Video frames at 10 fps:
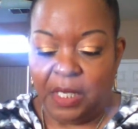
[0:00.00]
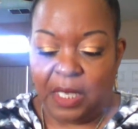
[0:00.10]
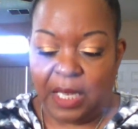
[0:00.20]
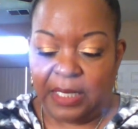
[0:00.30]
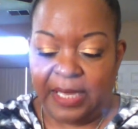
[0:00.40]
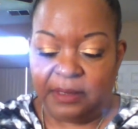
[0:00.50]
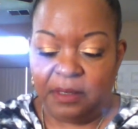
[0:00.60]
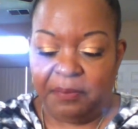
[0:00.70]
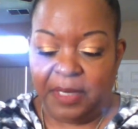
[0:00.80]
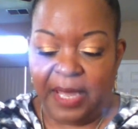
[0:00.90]
I like the
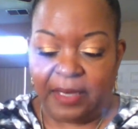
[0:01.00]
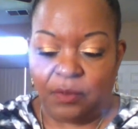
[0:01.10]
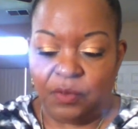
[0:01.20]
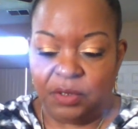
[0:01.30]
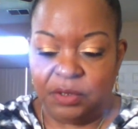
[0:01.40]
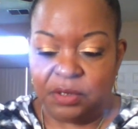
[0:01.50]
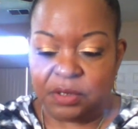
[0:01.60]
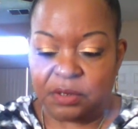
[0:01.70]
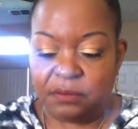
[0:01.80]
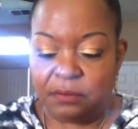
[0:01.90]
black
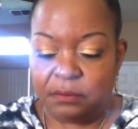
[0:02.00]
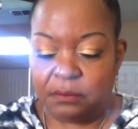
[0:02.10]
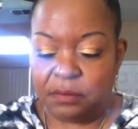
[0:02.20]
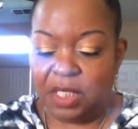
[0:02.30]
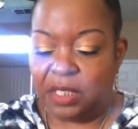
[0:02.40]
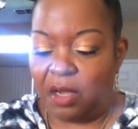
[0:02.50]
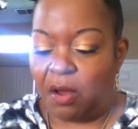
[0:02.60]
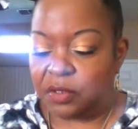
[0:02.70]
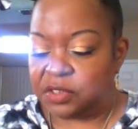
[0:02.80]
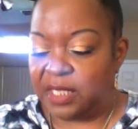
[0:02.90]
ones. Yeah, they're all
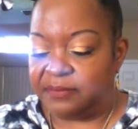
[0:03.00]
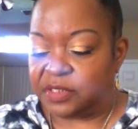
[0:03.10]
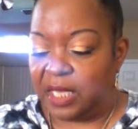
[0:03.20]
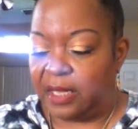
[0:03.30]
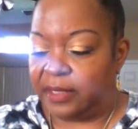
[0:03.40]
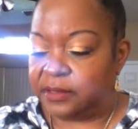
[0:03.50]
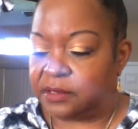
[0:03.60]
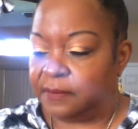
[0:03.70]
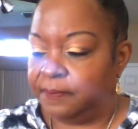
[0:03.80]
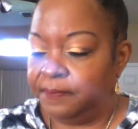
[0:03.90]
the same
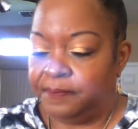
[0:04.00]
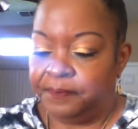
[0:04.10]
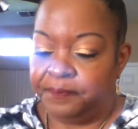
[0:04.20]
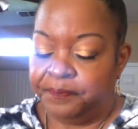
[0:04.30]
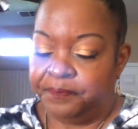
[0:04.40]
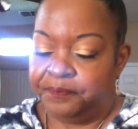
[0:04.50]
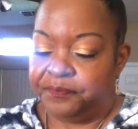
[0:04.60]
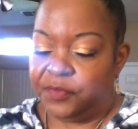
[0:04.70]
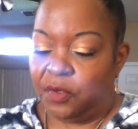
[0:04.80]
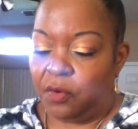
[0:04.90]
size.
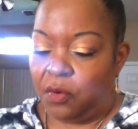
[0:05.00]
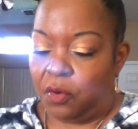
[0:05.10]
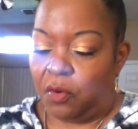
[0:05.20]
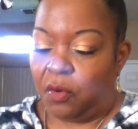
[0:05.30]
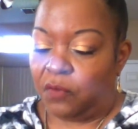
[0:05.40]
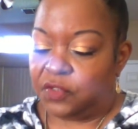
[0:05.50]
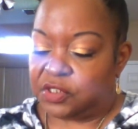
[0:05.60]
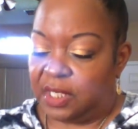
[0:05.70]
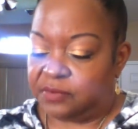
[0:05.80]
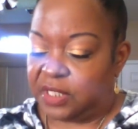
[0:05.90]
They're all the
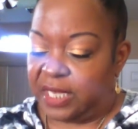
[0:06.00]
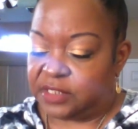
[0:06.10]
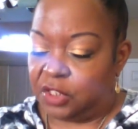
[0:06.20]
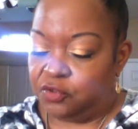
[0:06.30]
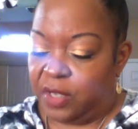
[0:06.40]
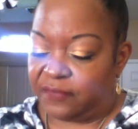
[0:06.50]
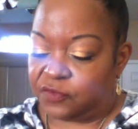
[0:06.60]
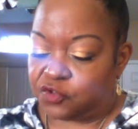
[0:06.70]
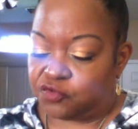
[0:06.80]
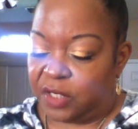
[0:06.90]
same size, and you have to
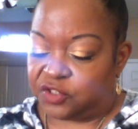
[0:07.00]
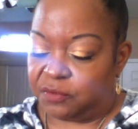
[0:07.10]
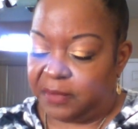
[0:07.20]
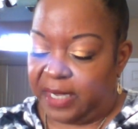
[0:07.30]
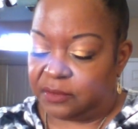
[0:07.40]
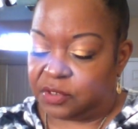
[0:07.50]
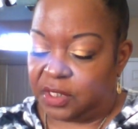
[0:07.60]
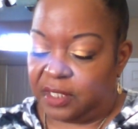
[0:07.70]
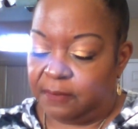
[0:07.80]
stretch them out, see?